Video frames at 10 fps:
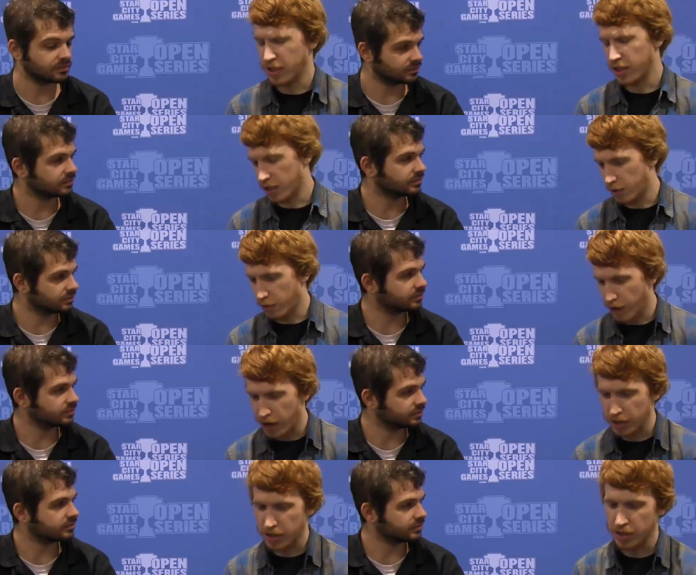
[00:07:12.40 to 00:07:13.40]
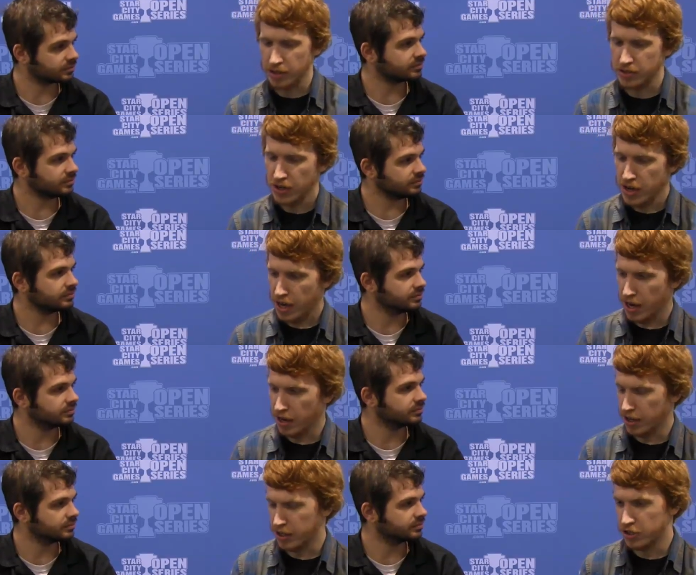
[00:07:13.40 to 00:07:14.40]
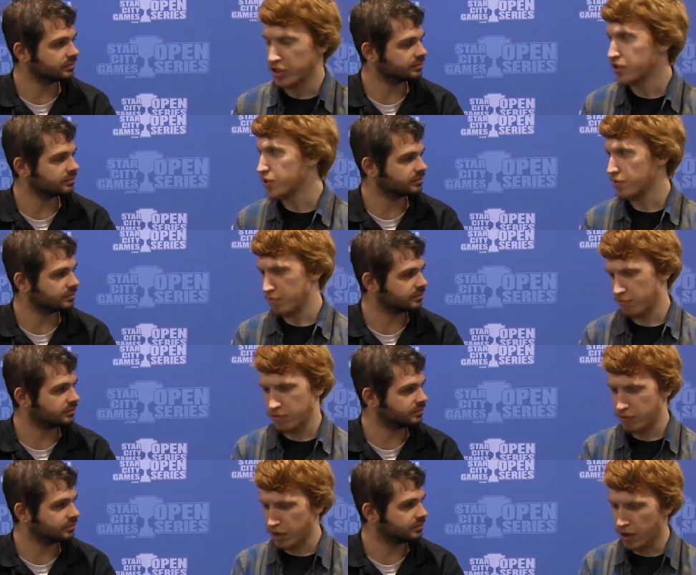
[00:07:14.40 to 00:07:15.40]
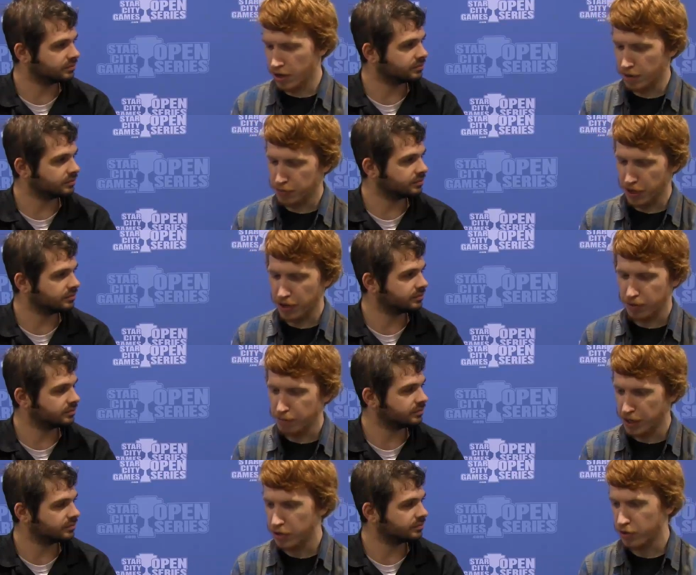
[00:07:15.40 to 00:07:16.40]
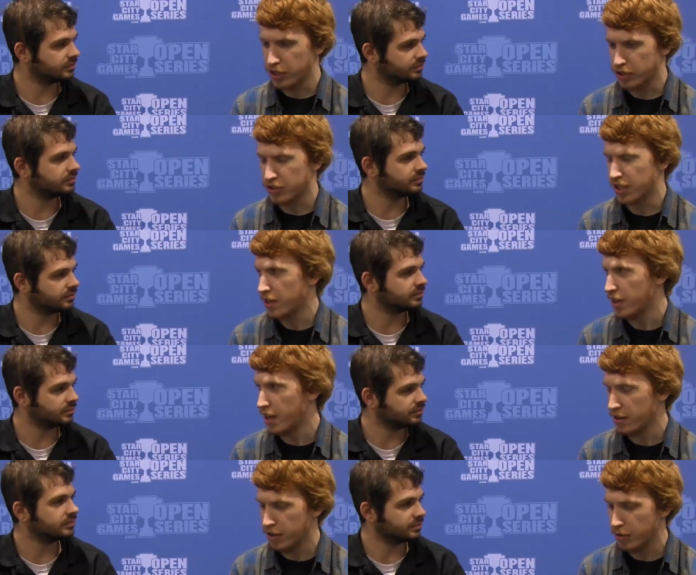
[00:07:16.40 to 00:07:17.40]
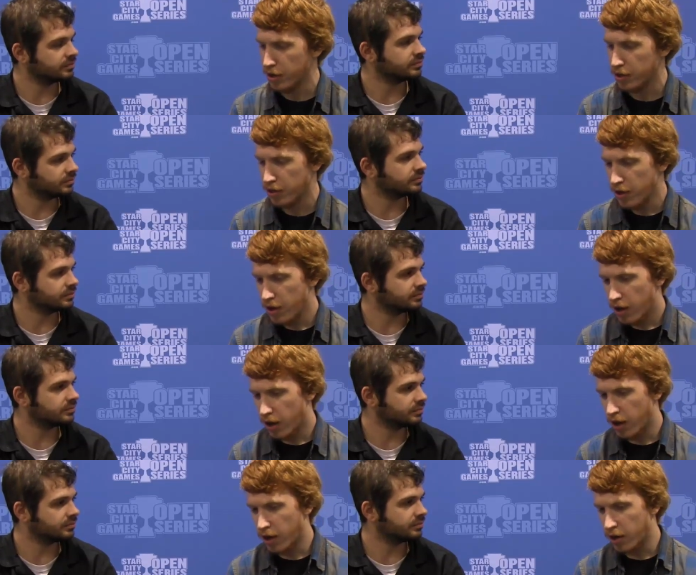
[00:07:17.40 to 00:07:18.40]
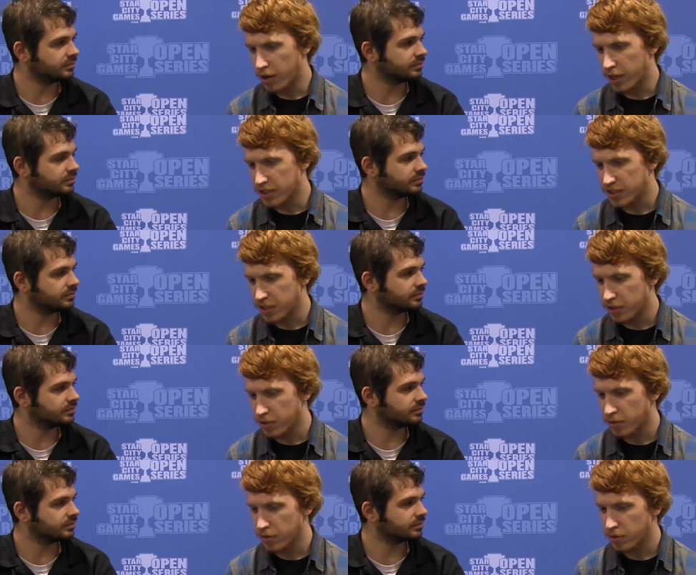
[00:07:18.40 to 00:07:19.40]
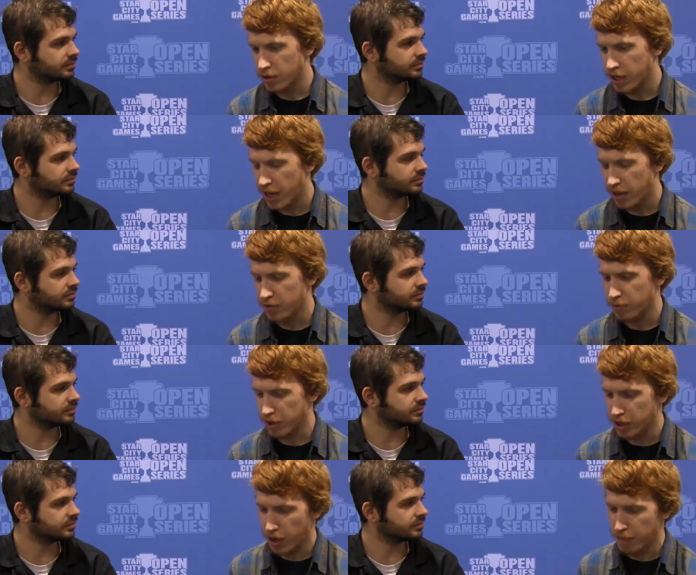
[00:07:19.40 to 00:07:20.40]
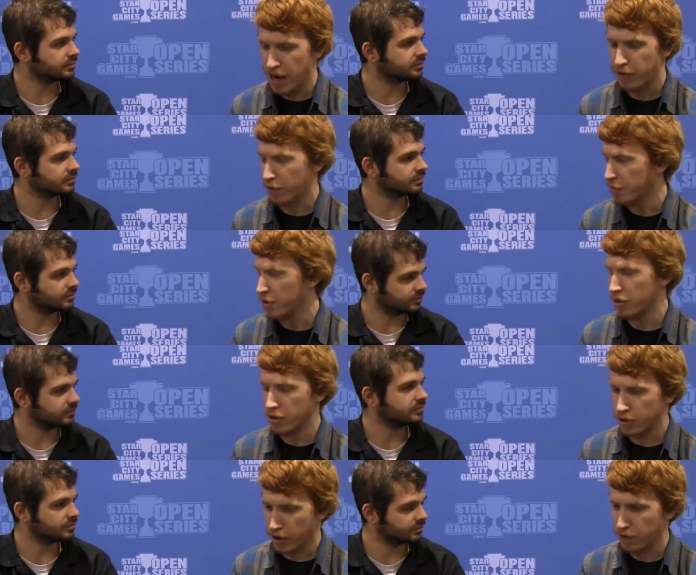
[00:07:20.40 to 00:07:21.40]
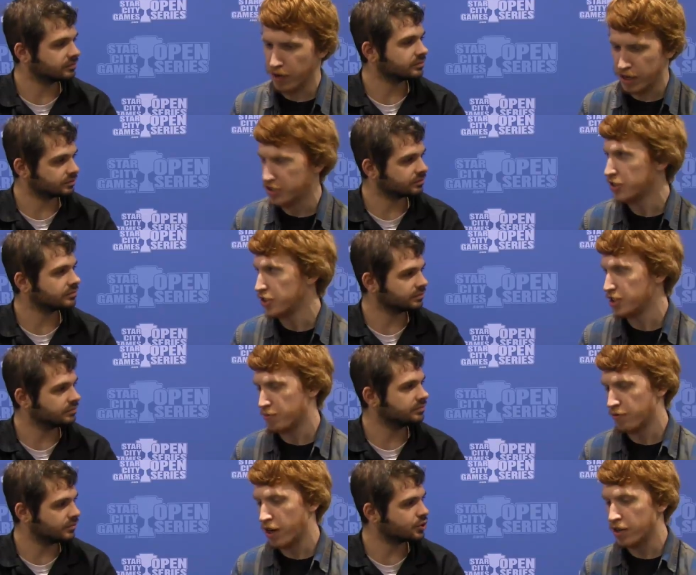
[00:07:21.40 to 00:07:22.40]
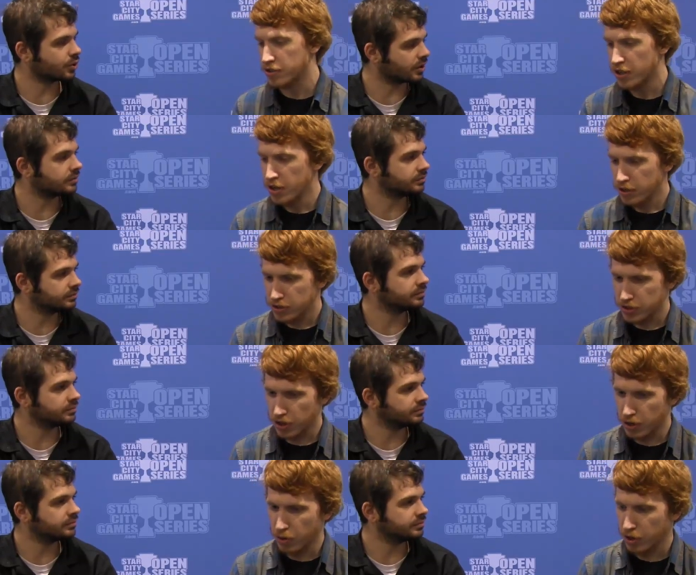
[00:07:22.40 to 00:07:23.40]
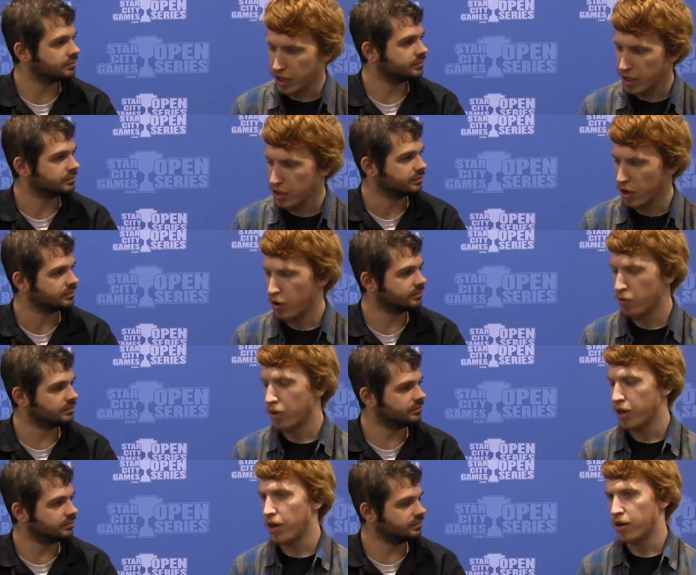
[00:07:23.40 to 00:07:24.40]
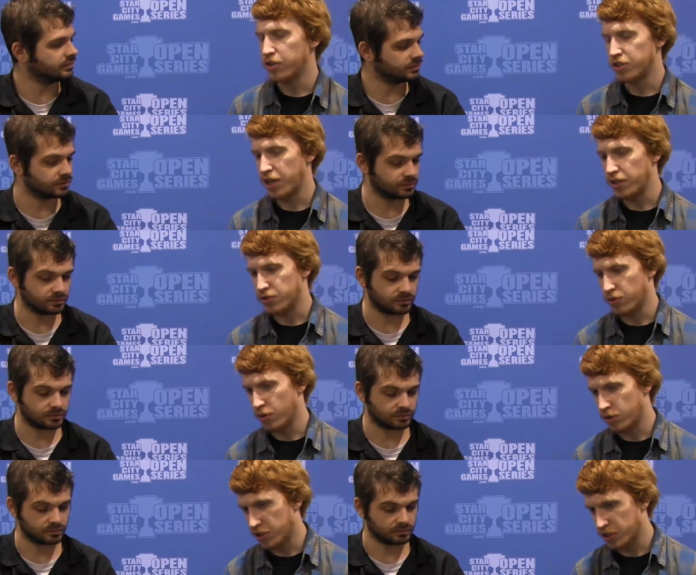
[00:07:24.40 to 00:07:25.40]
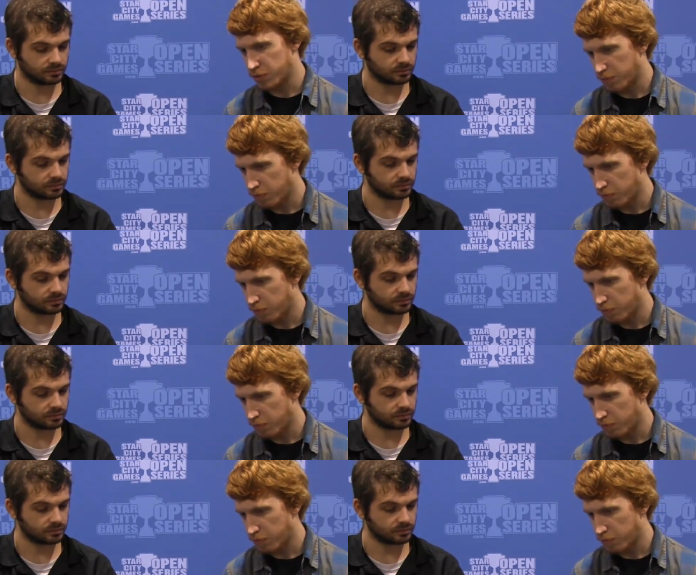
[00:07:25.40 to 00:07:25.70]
Speaker 1: it can kill it with Valakut, and it can just uh, play big creatures that they can't deal with, uh, it still can't really come back from the card advantage that Jace provides. Sure. So getting an O-ring on a Jace or just